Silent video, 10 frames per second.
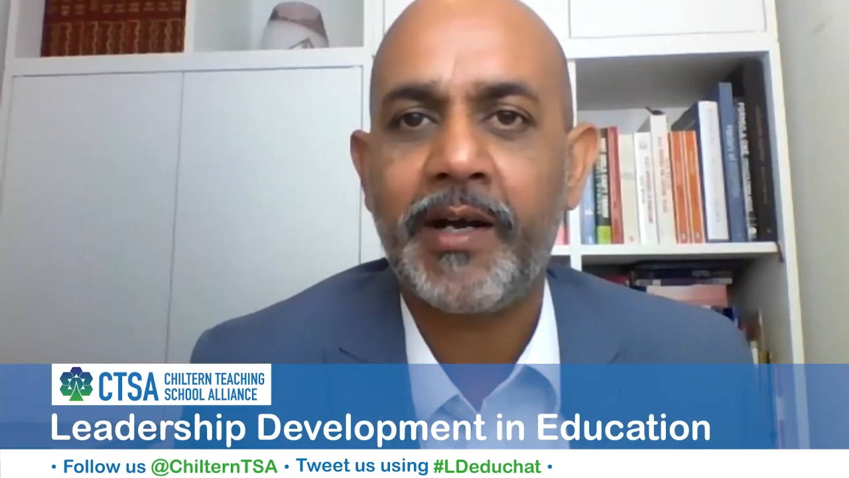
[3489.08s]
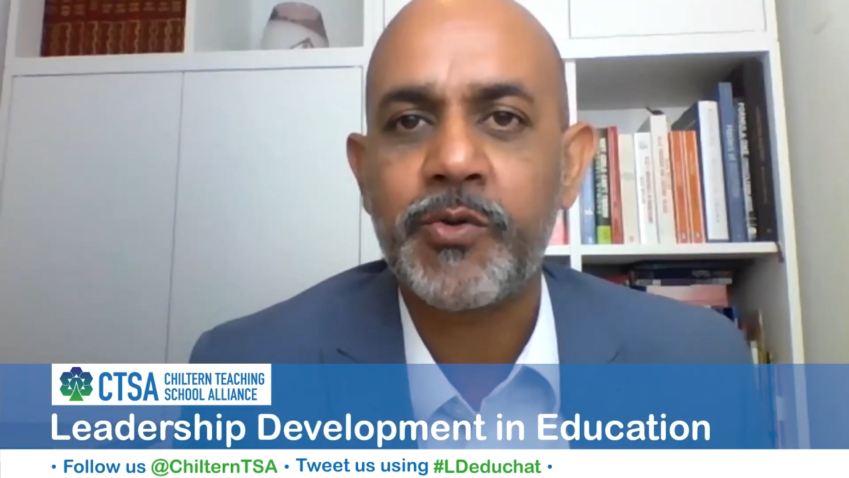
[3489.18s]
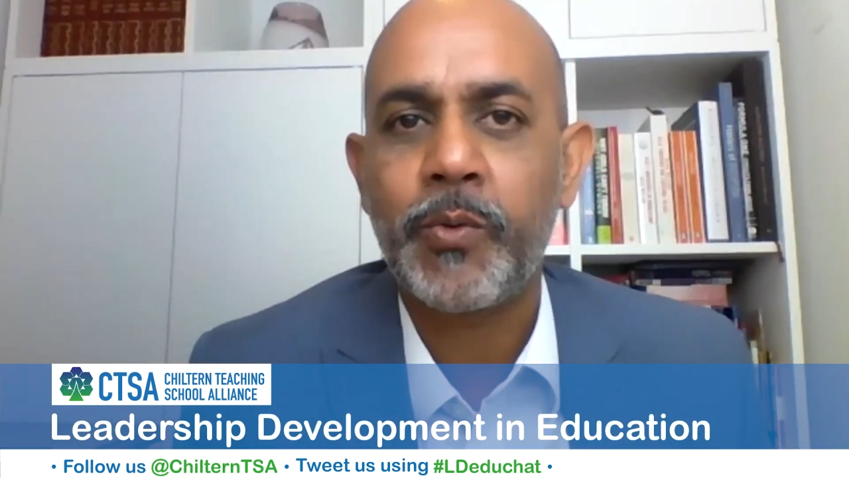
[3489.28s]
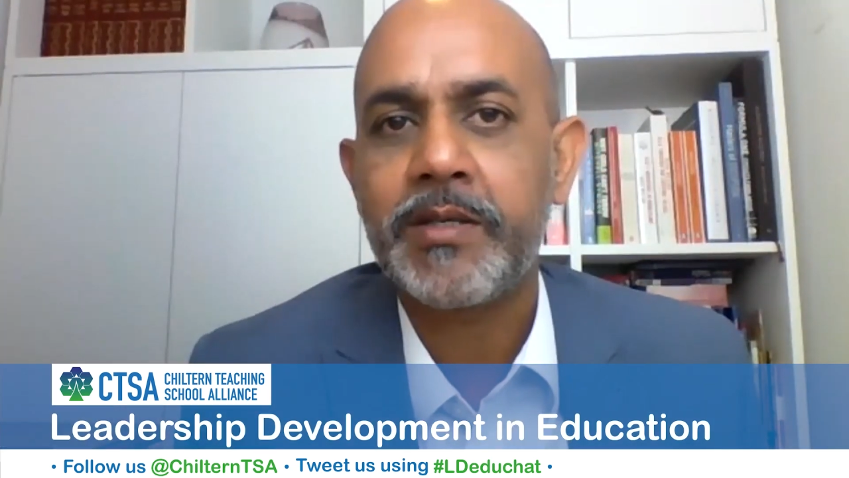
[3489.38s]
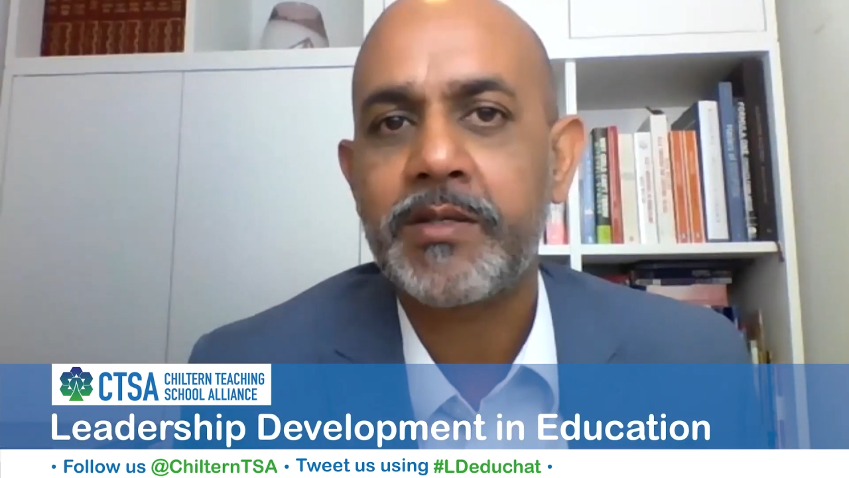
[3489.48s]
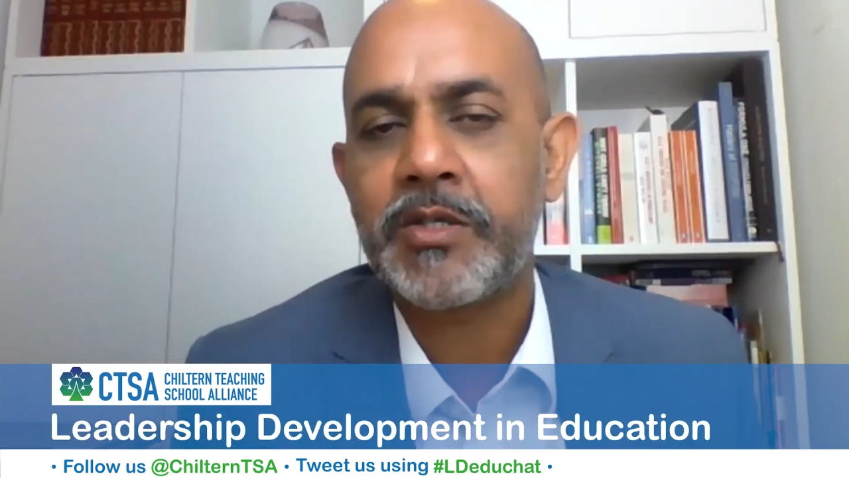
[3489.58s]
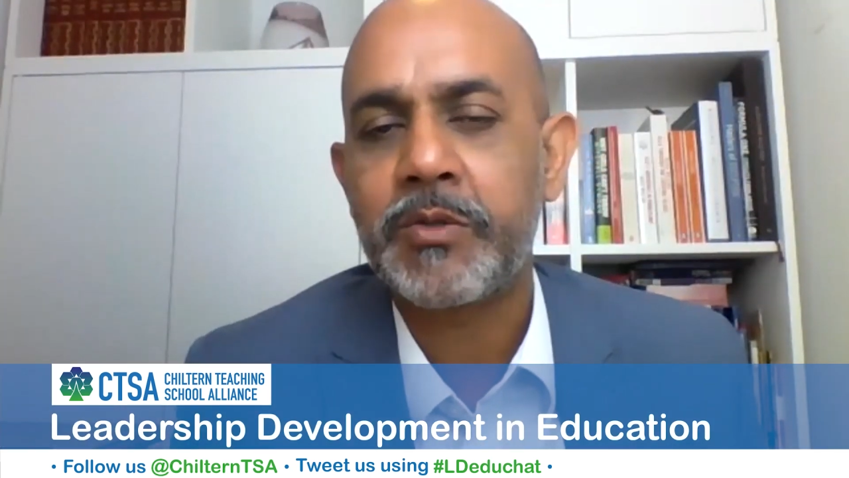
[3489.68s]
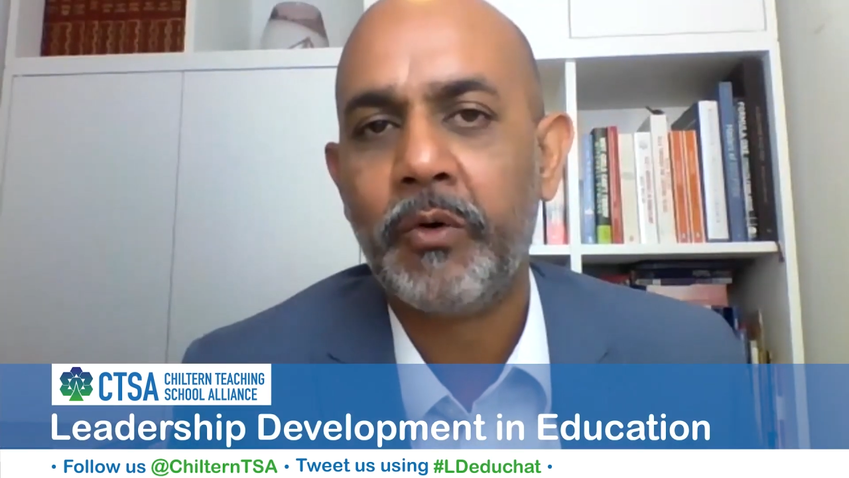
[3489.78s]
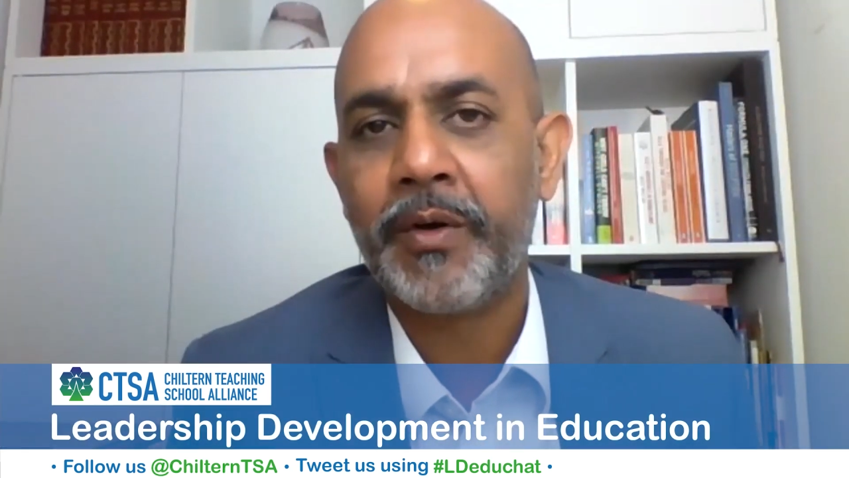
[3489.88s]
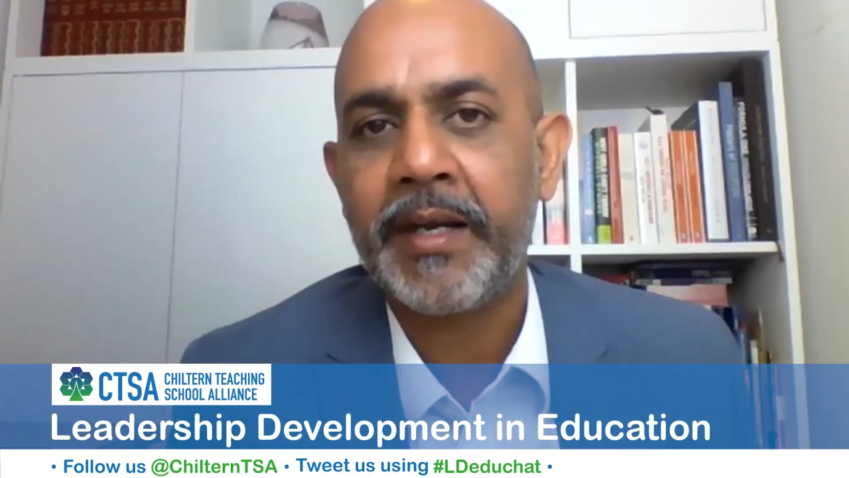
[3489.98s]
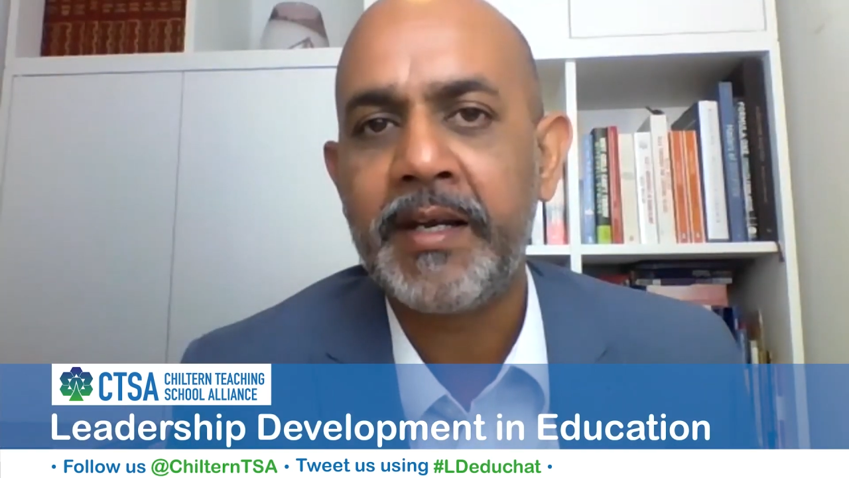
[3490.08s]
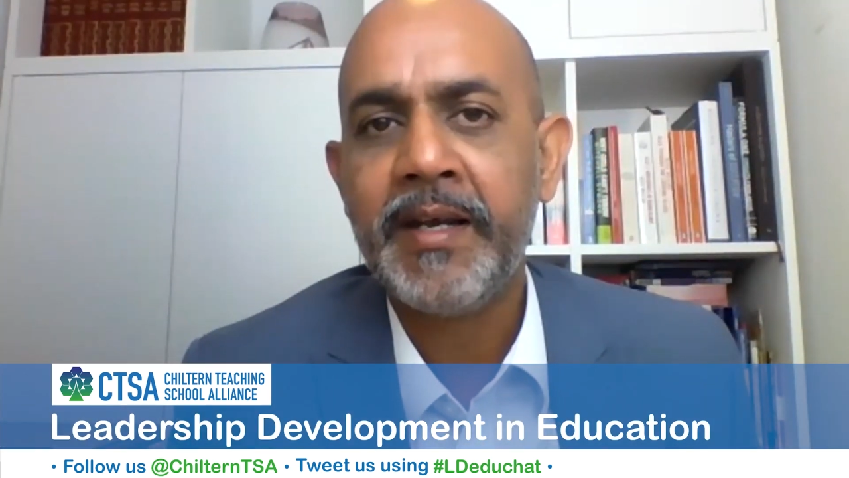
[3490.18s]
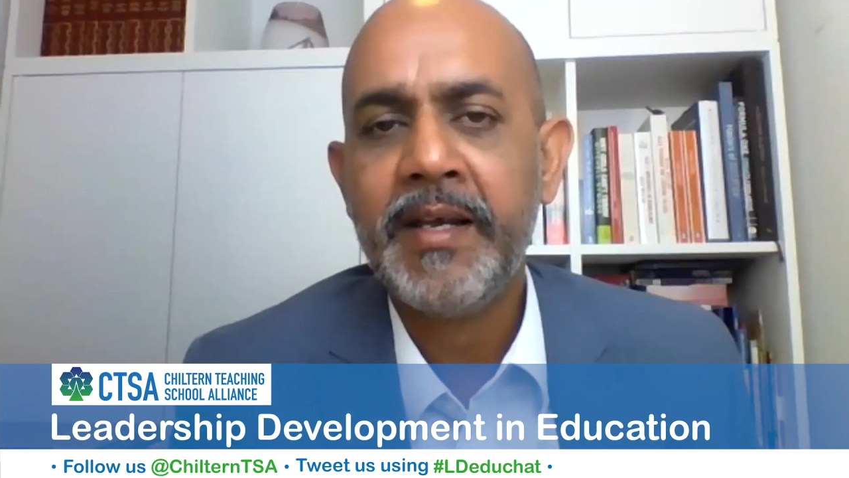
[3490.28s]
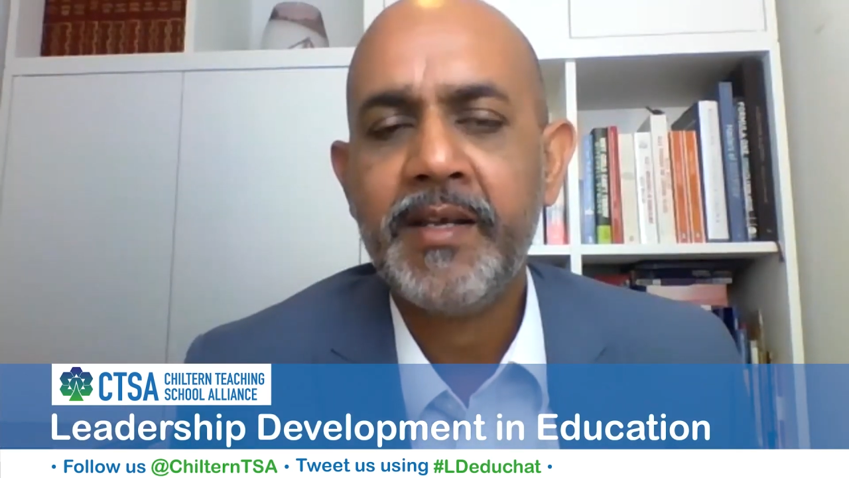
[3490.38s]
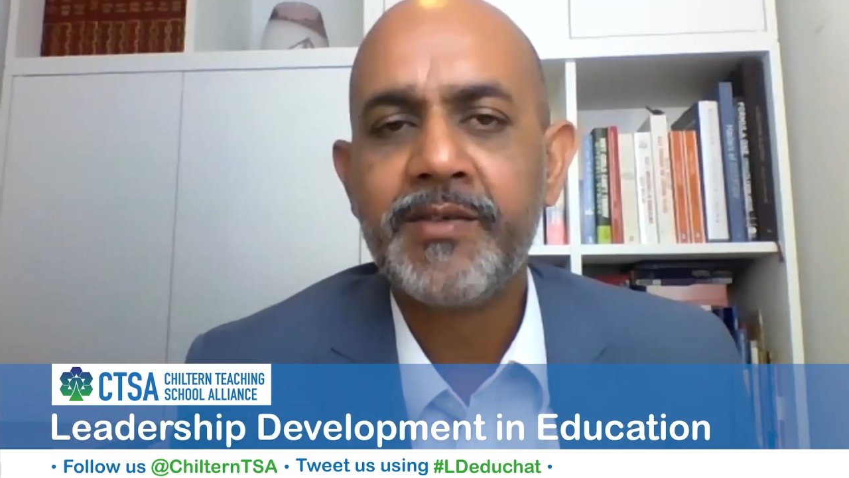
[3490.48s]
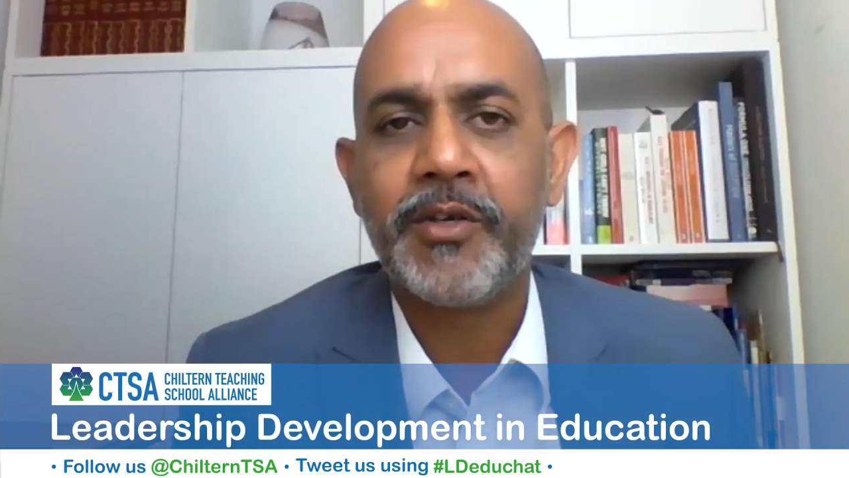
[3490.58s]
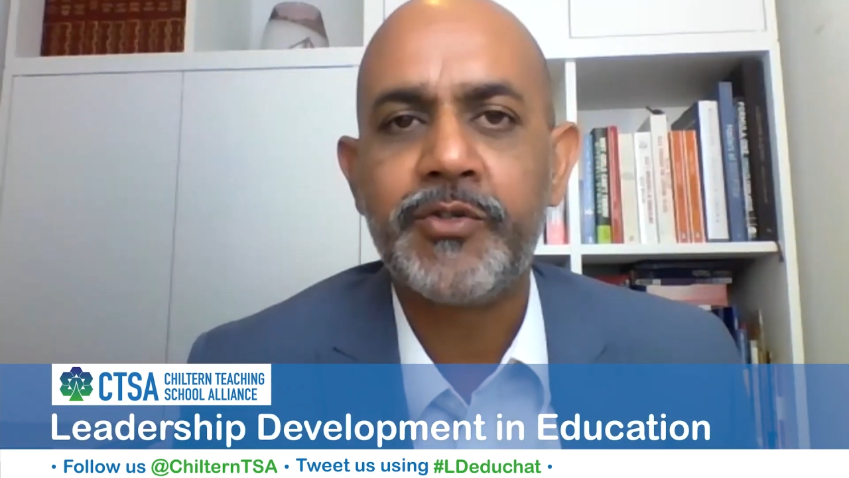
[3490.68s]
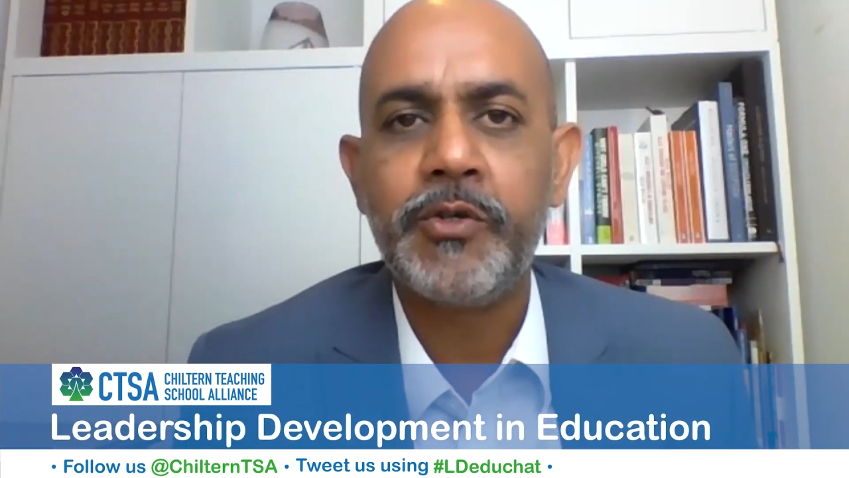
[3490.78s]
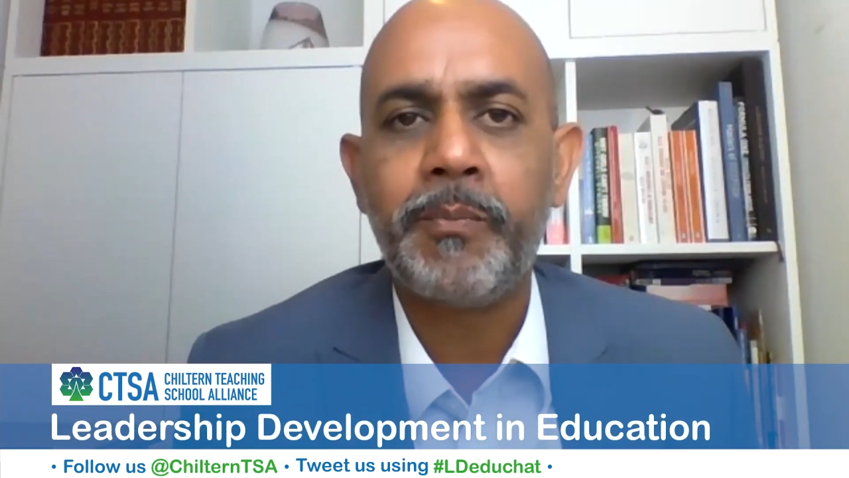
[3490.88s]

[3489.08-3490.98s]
tweets this morning. So do